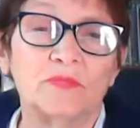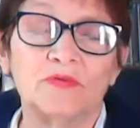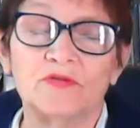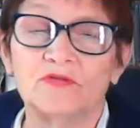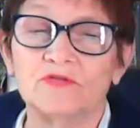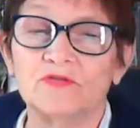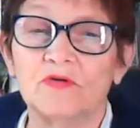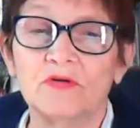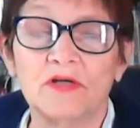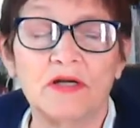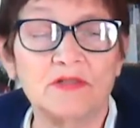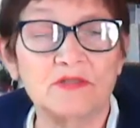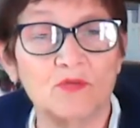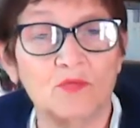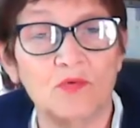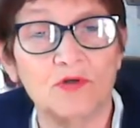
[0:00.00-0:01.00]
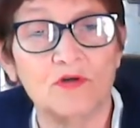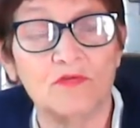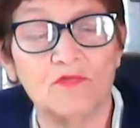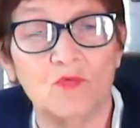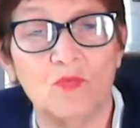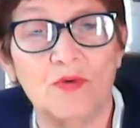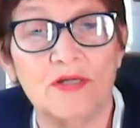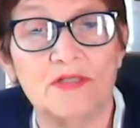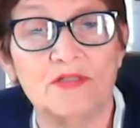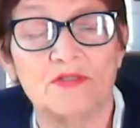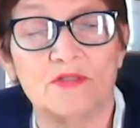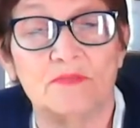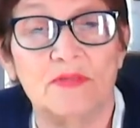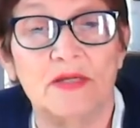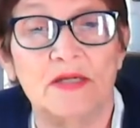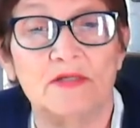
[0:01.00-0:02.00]
but there's all kinds of wonderful ways
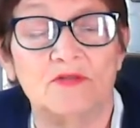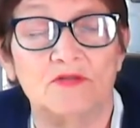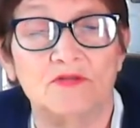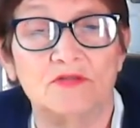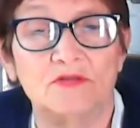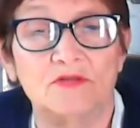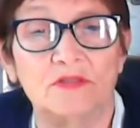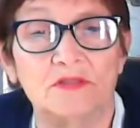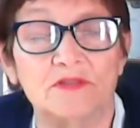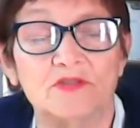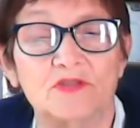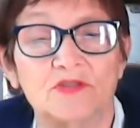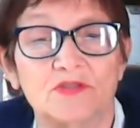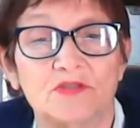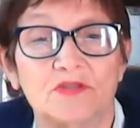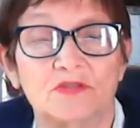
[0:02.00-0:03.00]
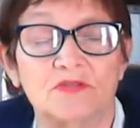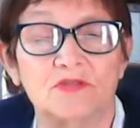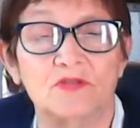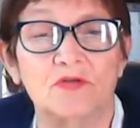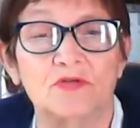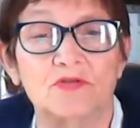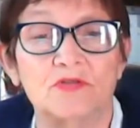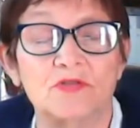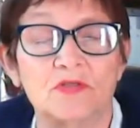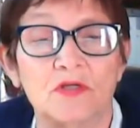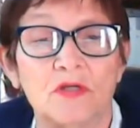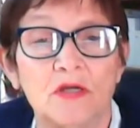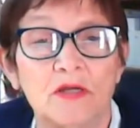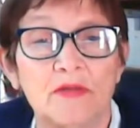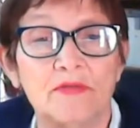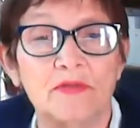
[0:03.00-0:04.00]
to make delicious desserts
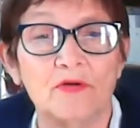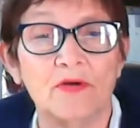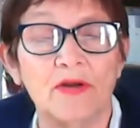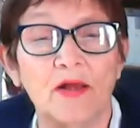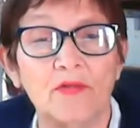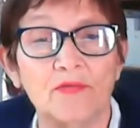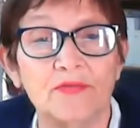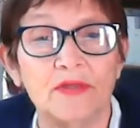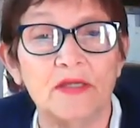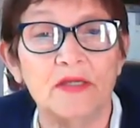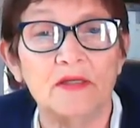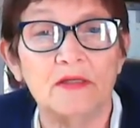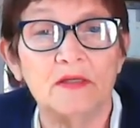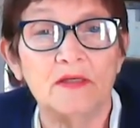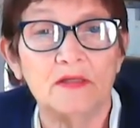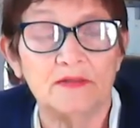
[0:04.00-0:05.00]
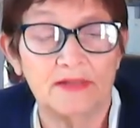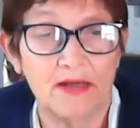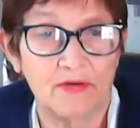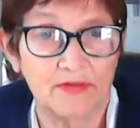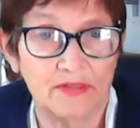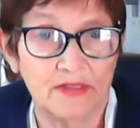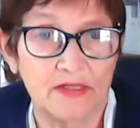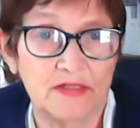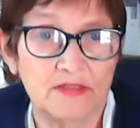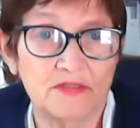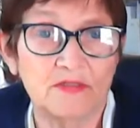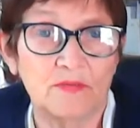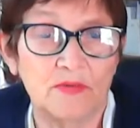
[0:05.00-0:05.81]
that are healthy nowadays.